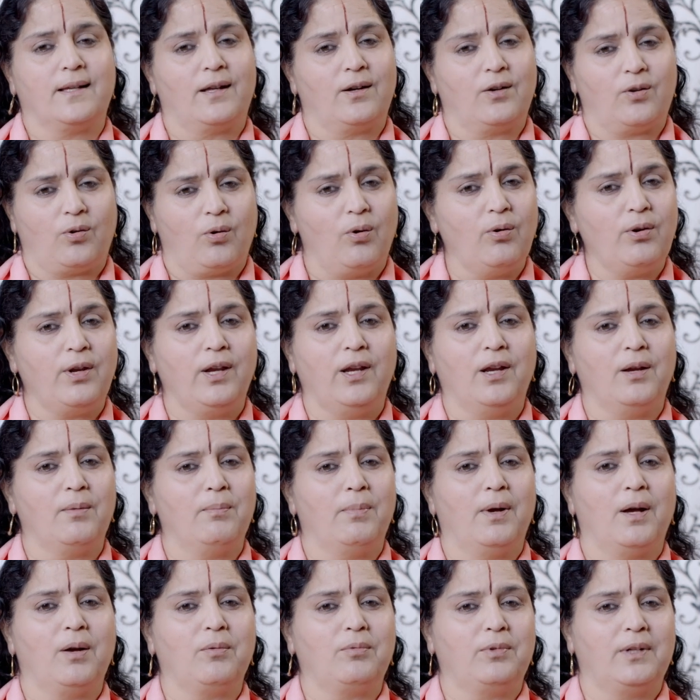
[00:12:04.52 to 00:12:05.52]
are talking
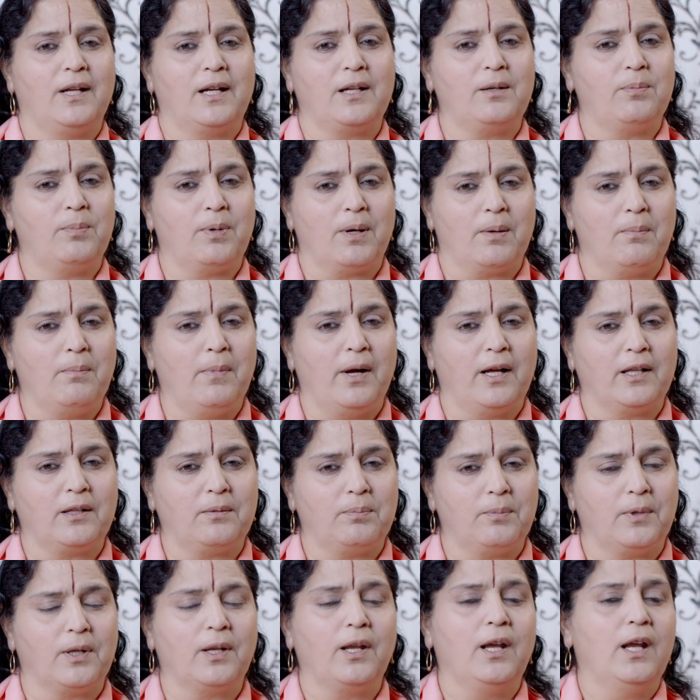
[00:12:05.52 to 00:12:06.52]
about that
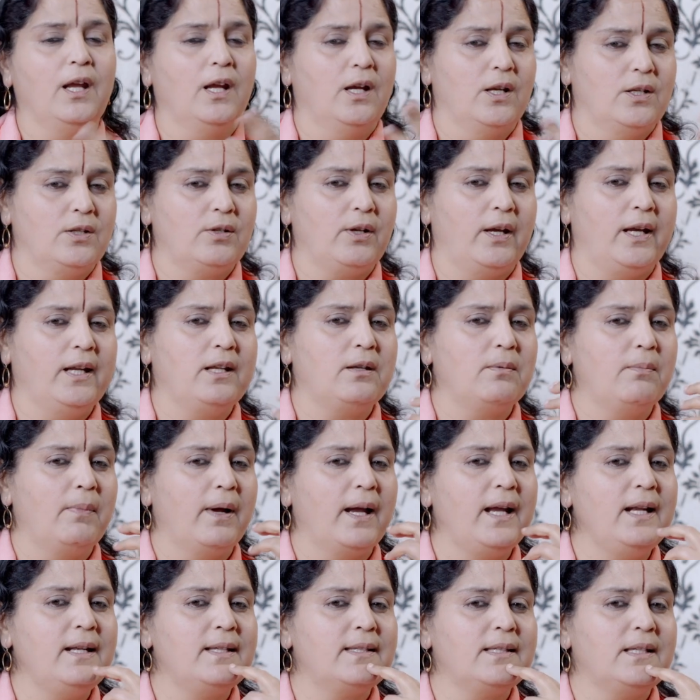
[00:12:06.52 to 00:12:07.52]
Brahmātman. So it
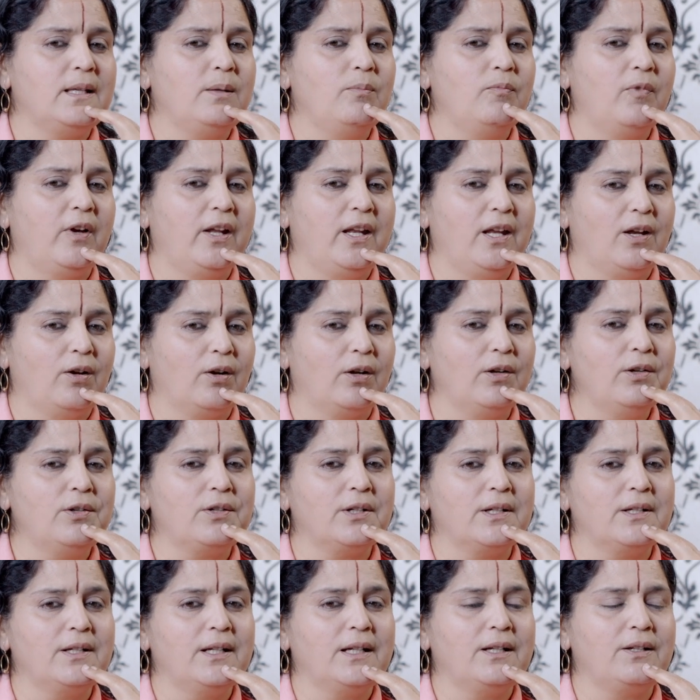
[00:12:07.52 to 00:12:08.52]
might seem very
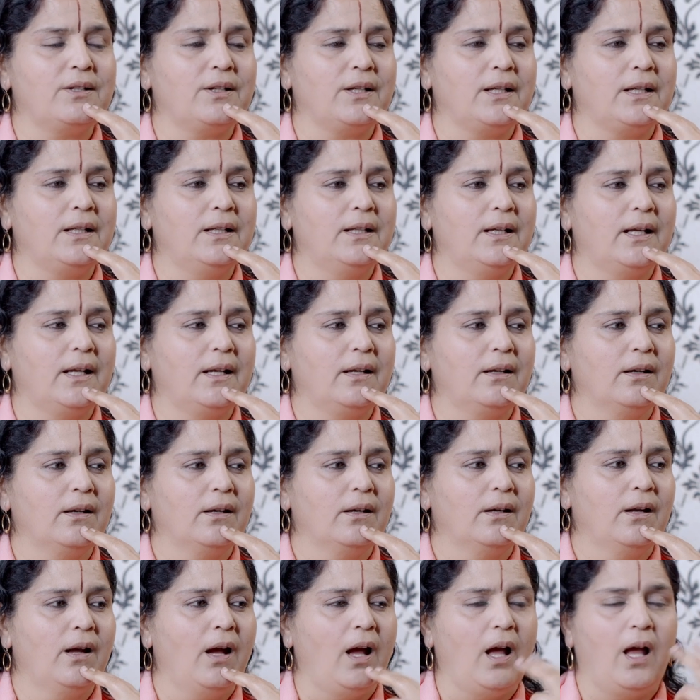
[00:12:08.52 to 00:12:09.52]
contradictory that
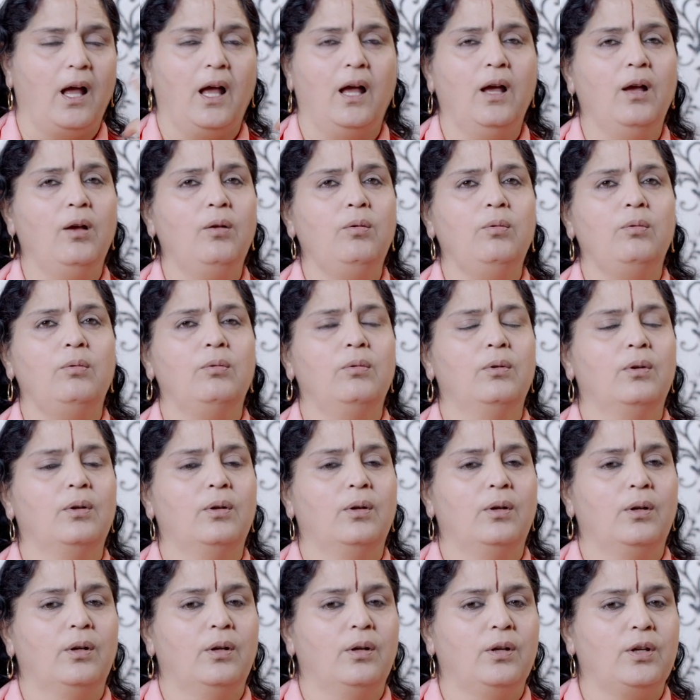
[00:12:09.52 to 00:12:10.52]
how
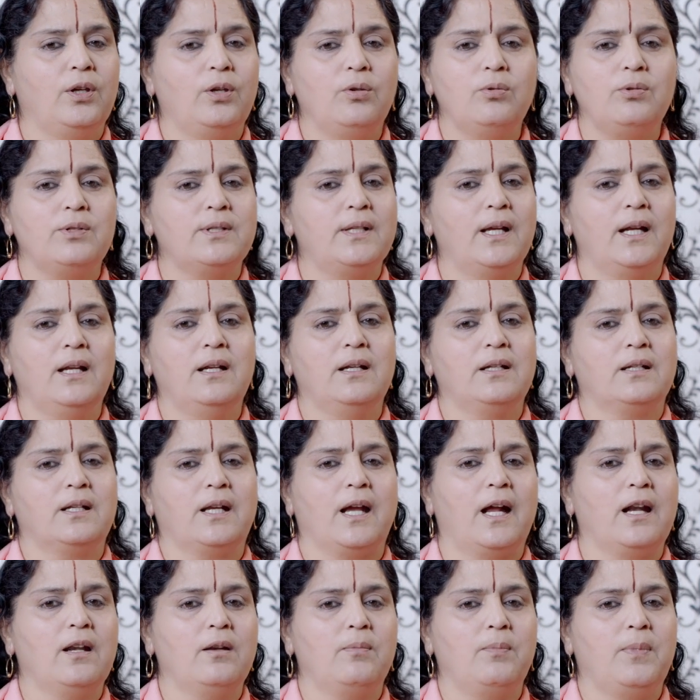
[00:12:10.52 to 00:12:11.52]
you said it
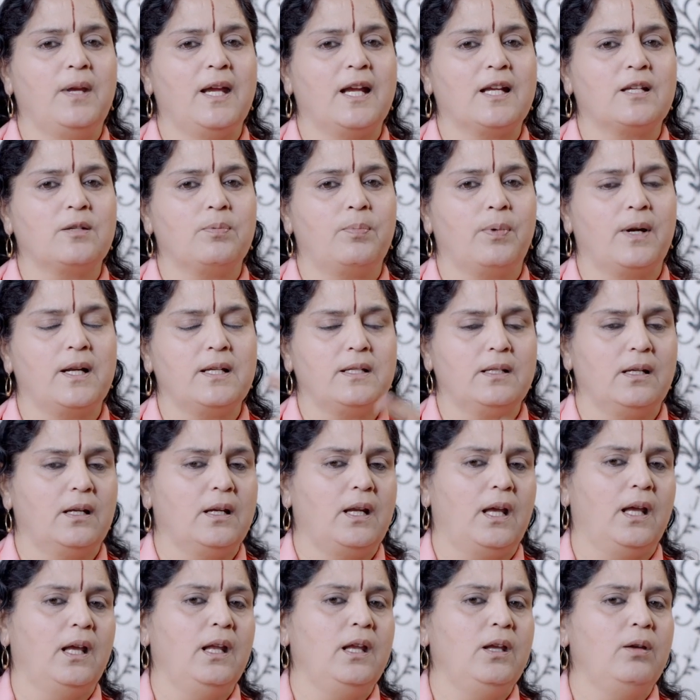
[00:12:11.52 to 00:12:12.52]
can't be expressed
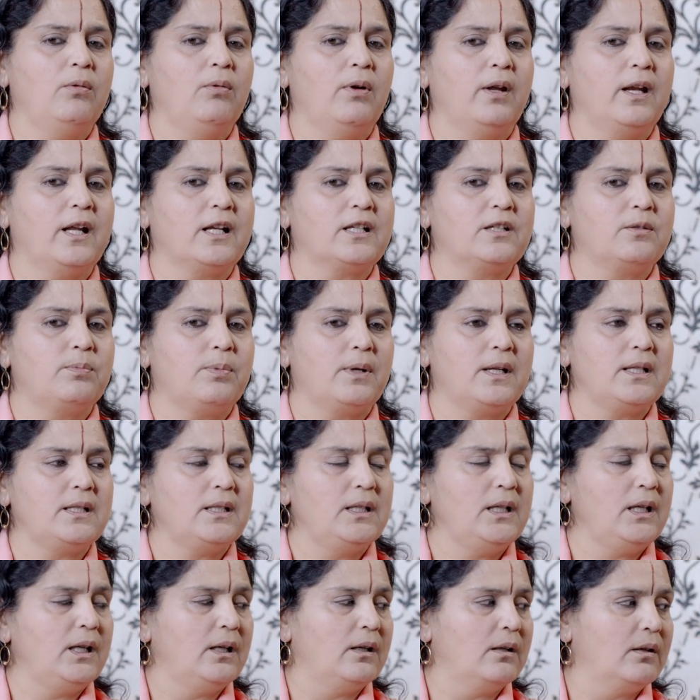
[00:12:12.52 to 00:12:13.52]
and here you are
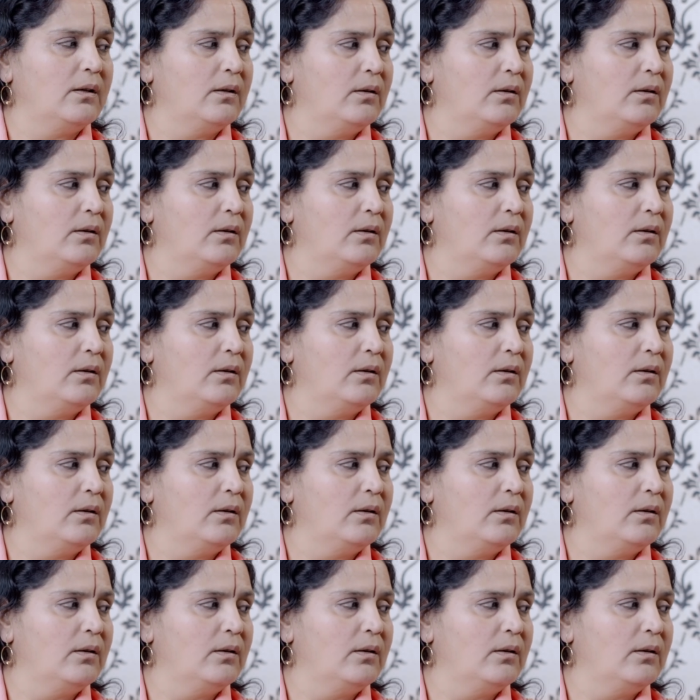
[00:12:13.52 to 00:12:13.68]
expressing.